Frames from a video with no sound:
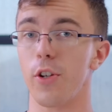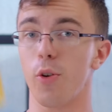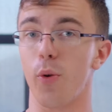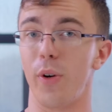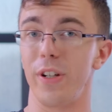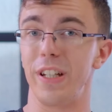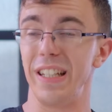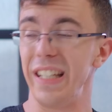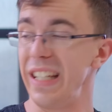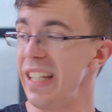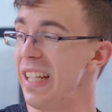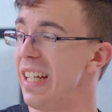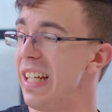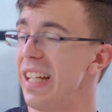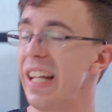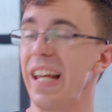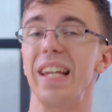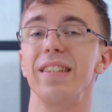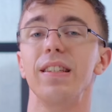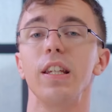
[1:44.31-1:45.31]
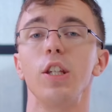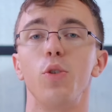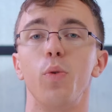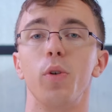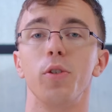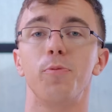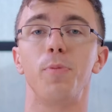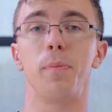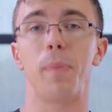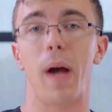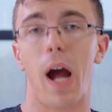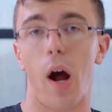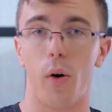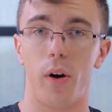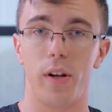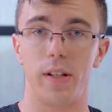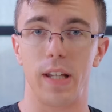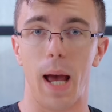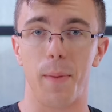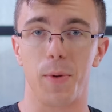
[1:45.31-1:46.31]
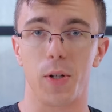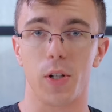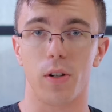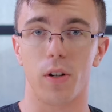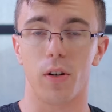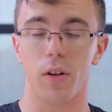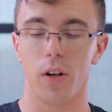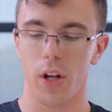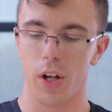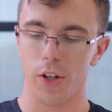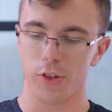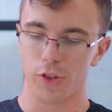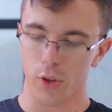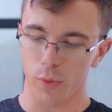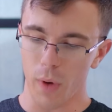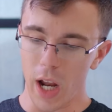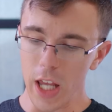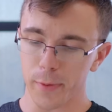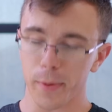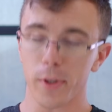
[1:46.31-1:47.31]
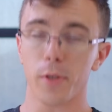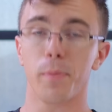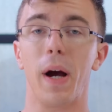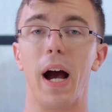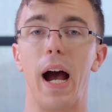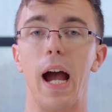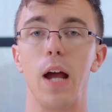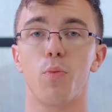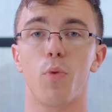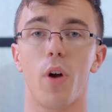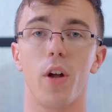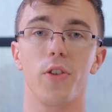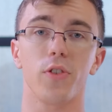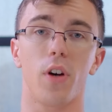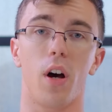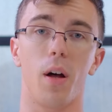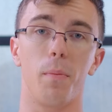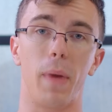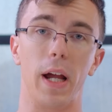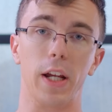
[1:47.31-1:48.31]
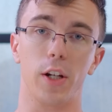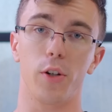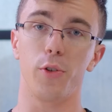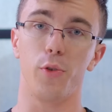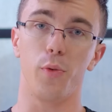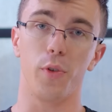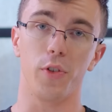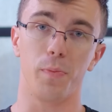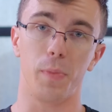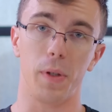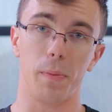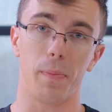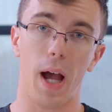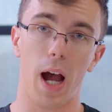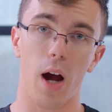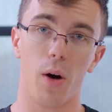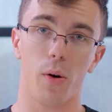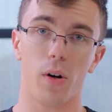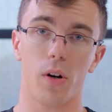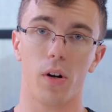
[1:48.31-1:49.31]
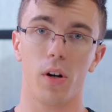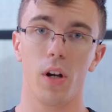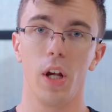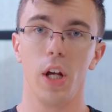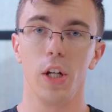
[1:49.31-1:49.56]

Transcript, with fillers: you're going to need is a USB power adapter. So the Raspberry Pi runs on micro USB power,